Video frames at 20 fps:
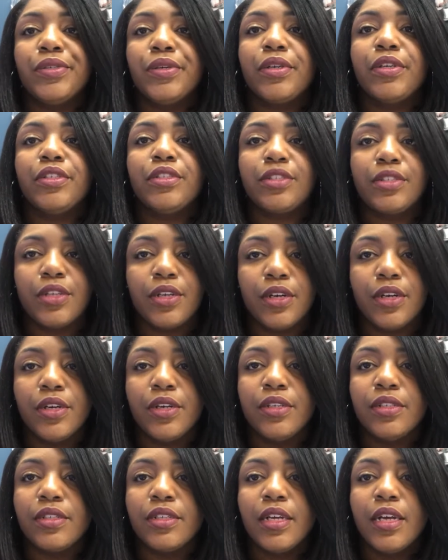or
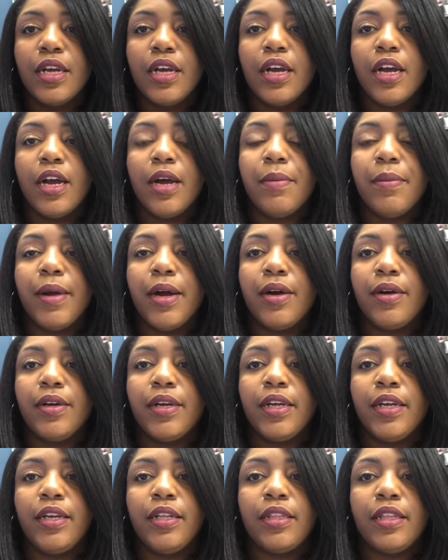concerns about
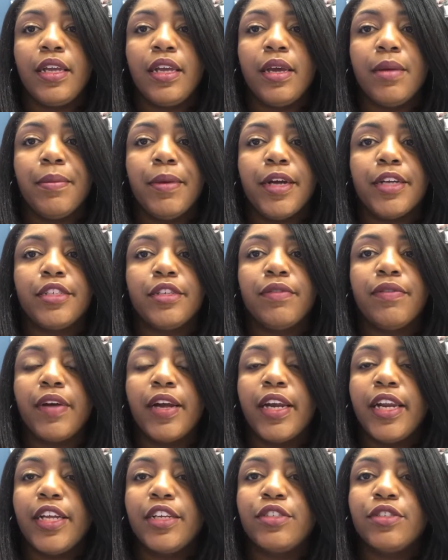anything about your
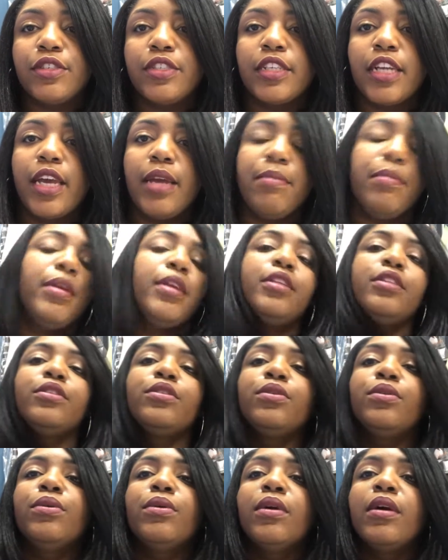financial statements
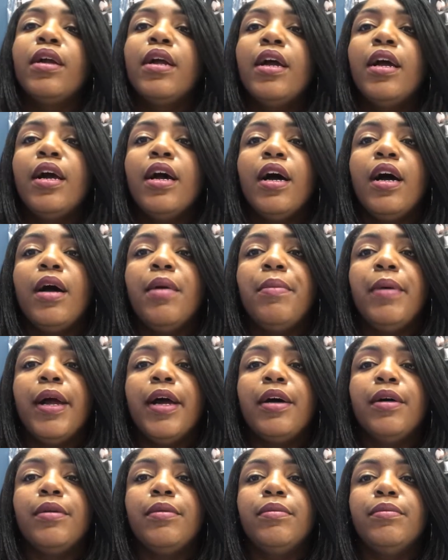or
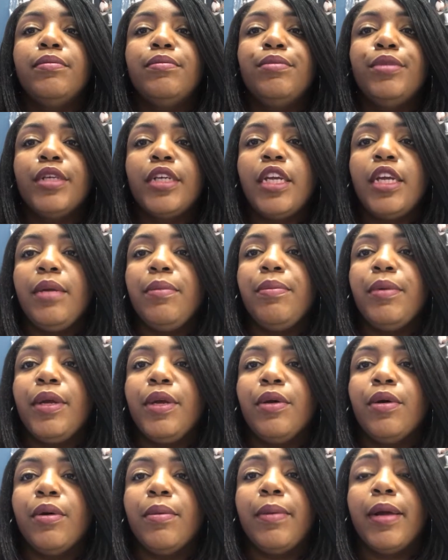about
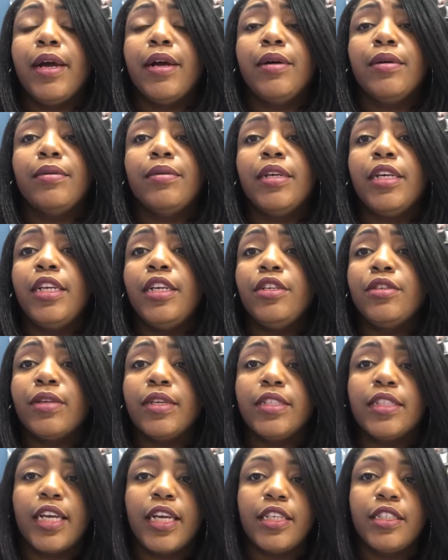bookkeeping or about any
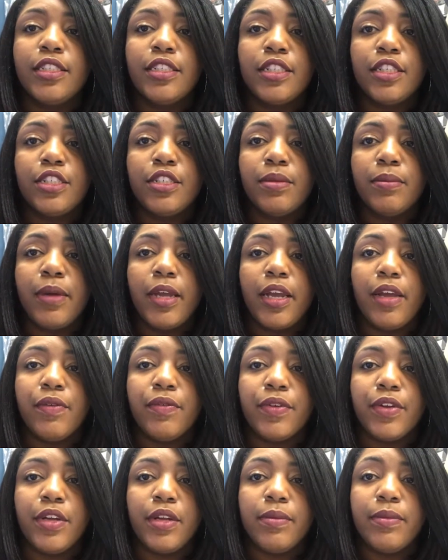transactions that you're making
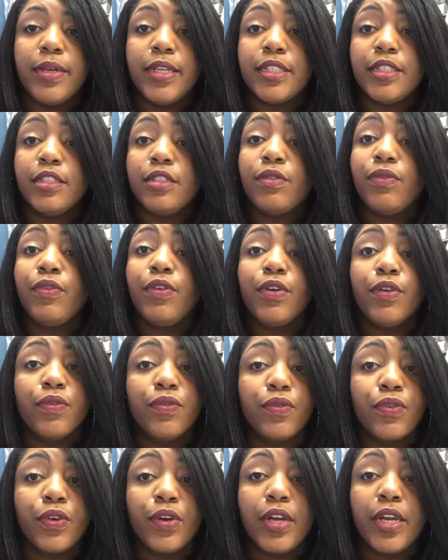for your business, feel
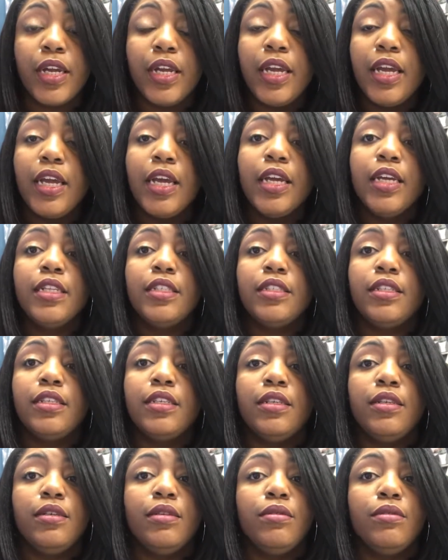free
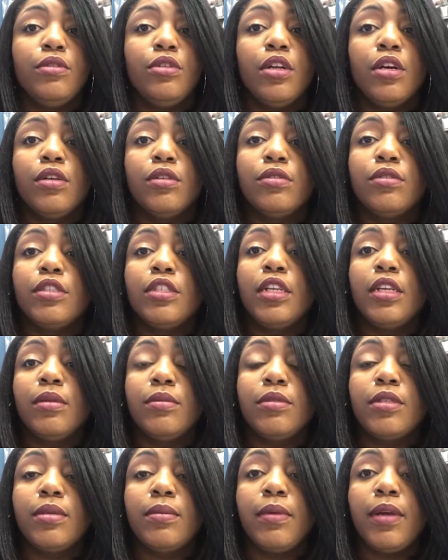to, send
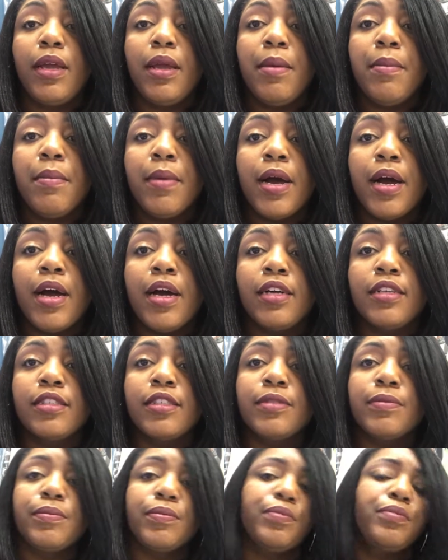them to my inbox